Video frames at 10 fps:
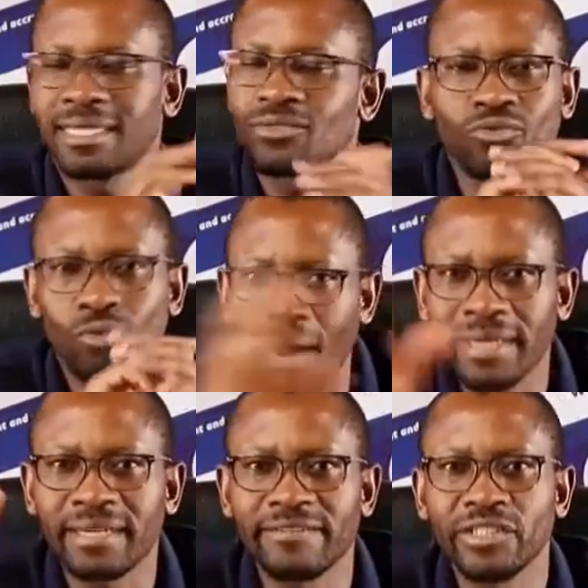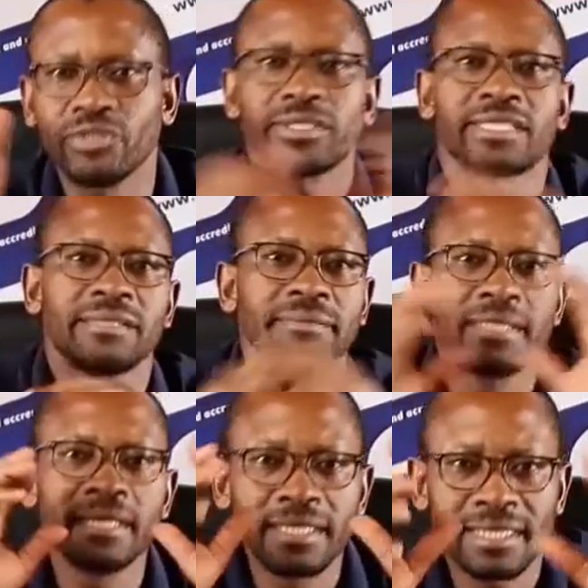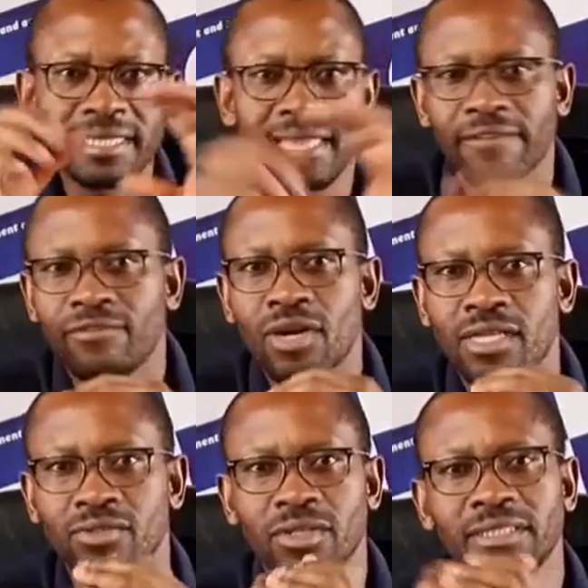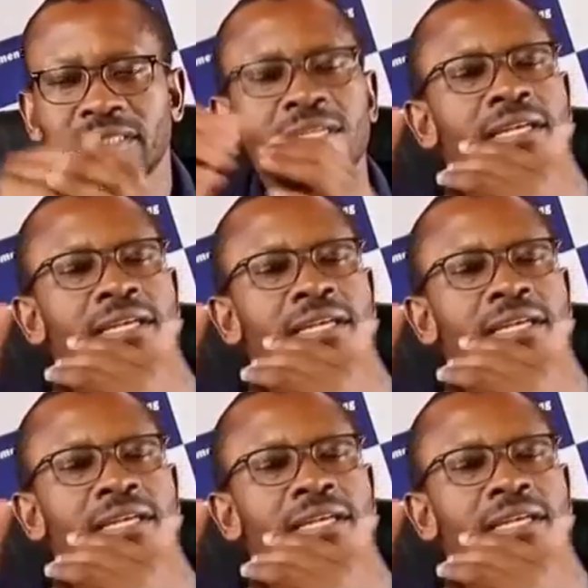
That's one revenue stream that they are focused on.